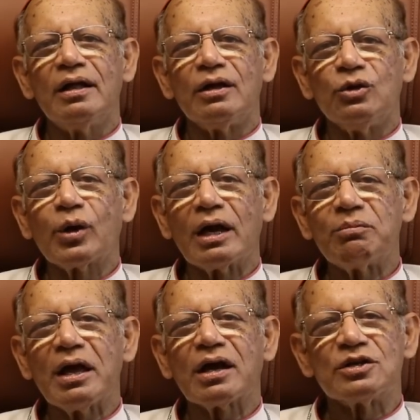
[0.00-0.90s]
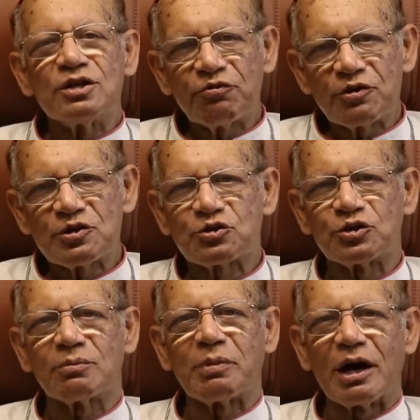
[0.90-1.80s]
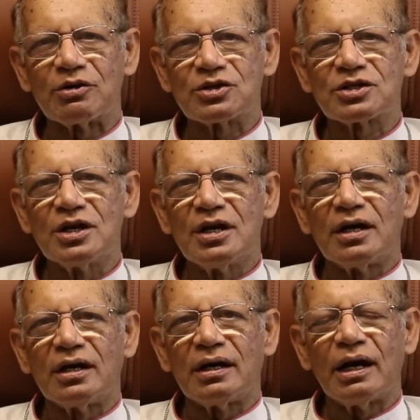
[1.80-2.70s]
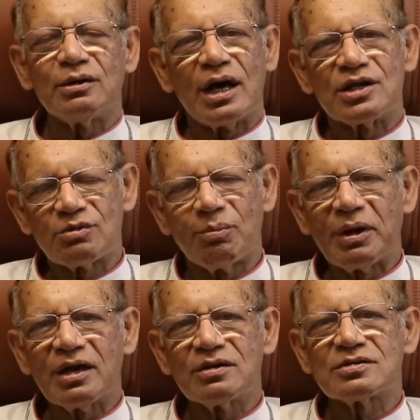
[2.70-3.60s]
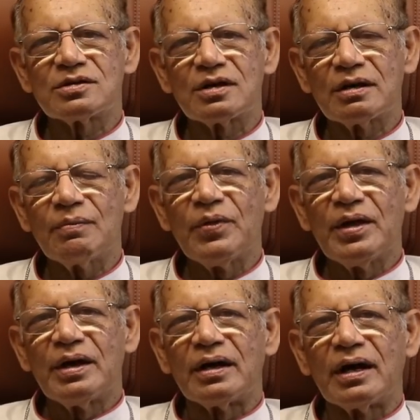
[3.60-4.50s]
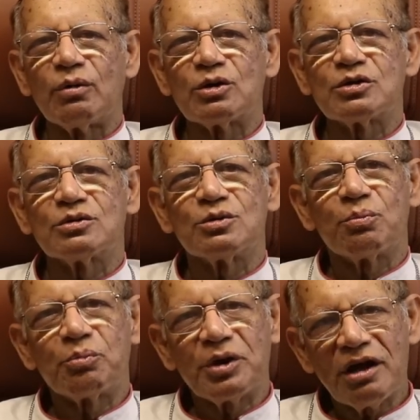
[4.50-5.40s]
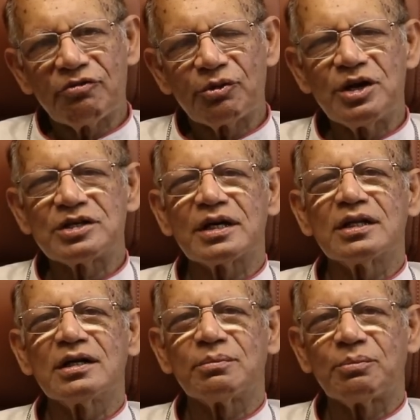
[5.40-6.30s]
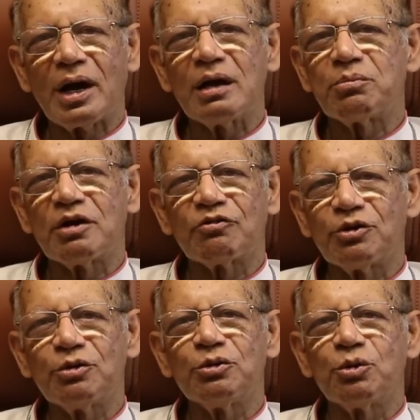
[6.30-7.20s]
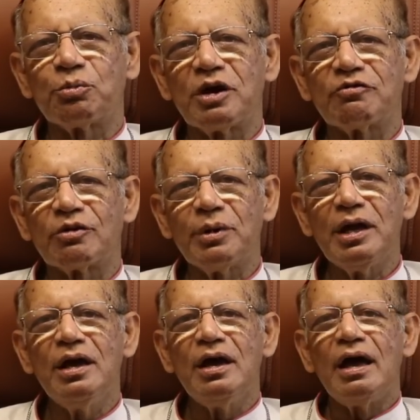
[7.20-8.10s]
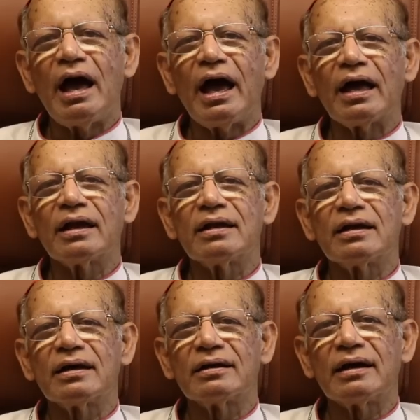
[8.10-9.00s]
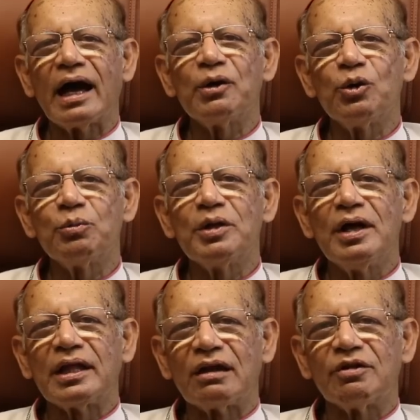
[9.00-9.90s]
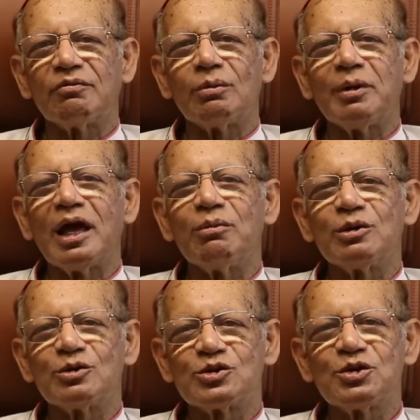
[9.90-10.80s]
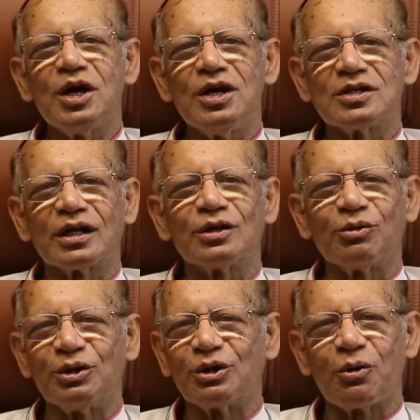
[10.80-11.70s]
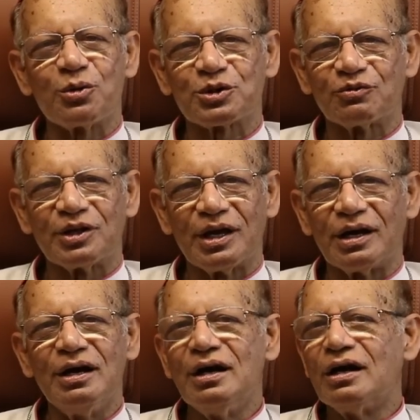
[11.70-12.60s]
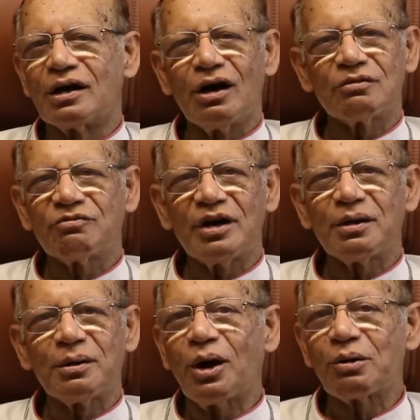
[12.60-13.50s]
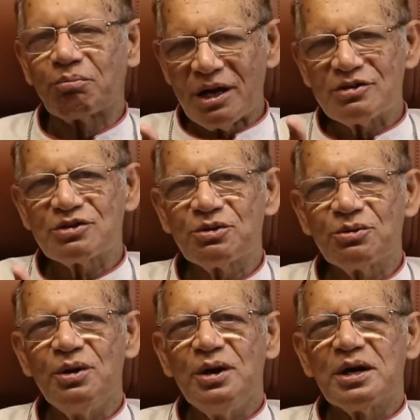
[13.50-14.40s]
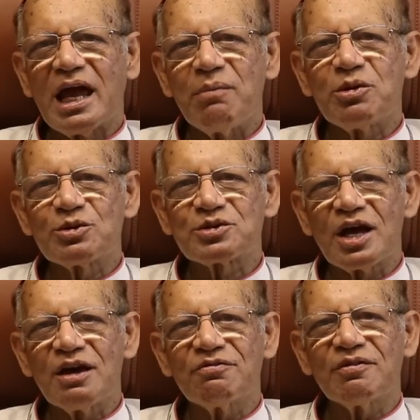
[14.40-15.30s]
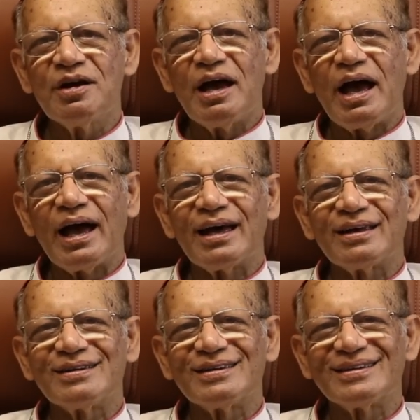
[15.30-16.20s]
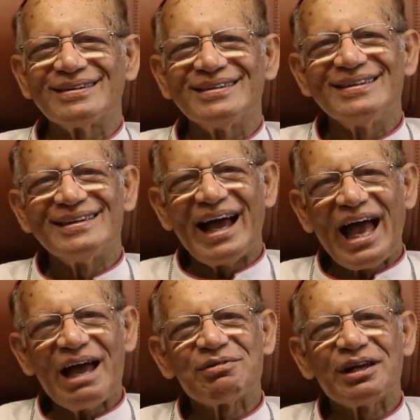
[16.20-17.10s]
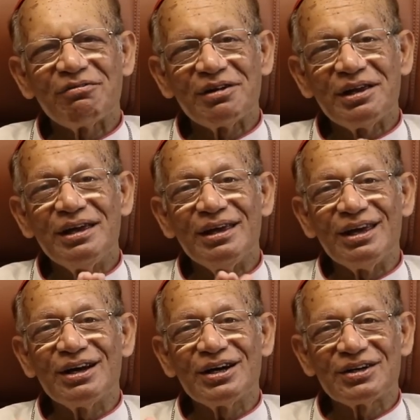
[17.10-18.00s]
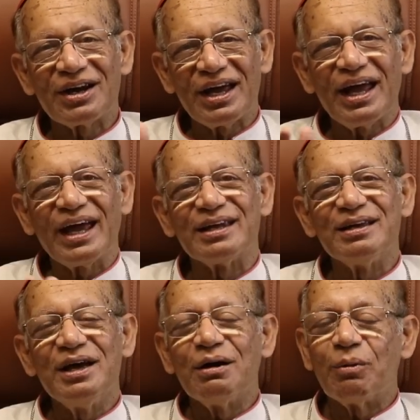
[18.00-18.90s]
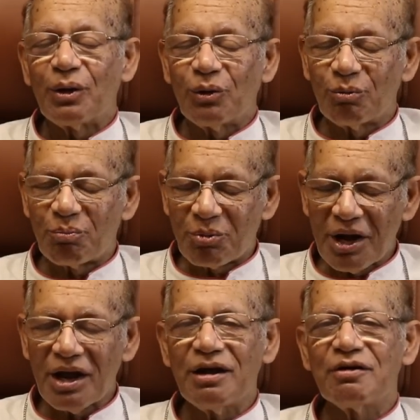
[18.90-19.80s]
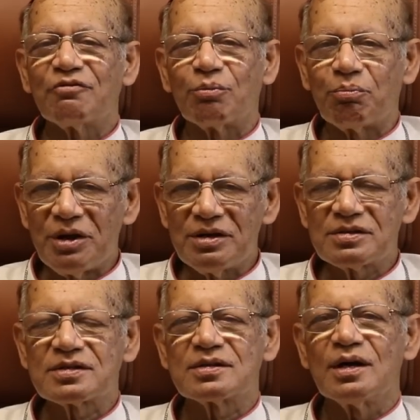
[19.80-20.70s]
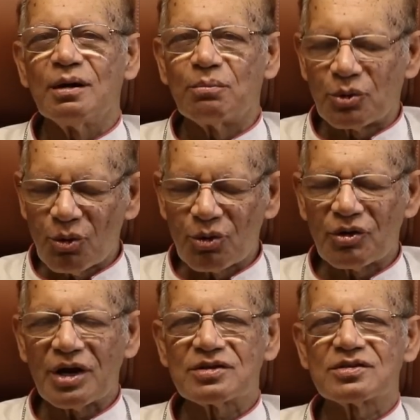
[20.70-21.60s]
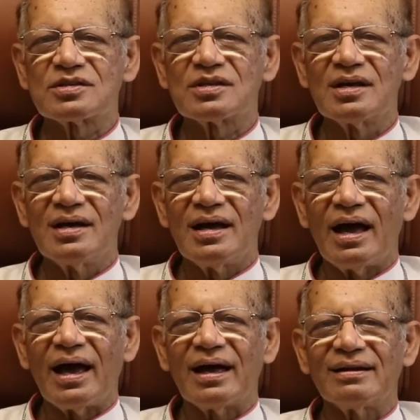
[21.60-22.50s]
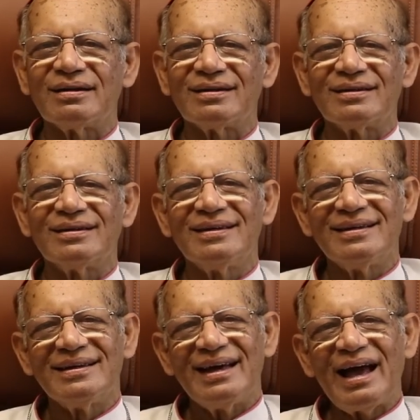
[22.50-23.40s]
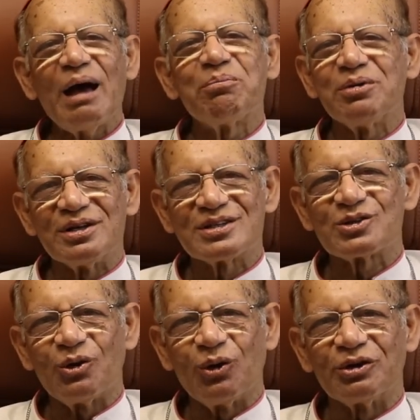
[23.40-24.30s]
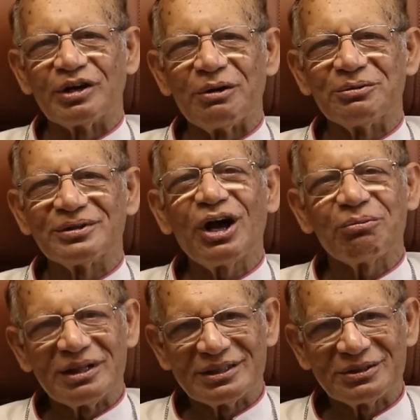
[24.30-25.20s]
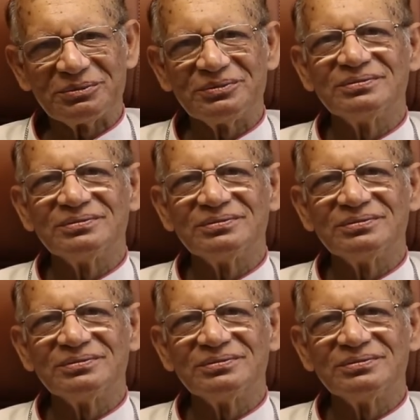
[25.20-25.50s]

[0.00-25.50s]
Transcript: You can make a difference to the parish. As we begin this year, I want to pray for each other. I pray for you, you pray for me. And I hope that we will be able to see each other during the course of the year. God bless you, keep you safe, and have a lovely year ahead. We all pray for peace, progress, and happiness all around. God bless you.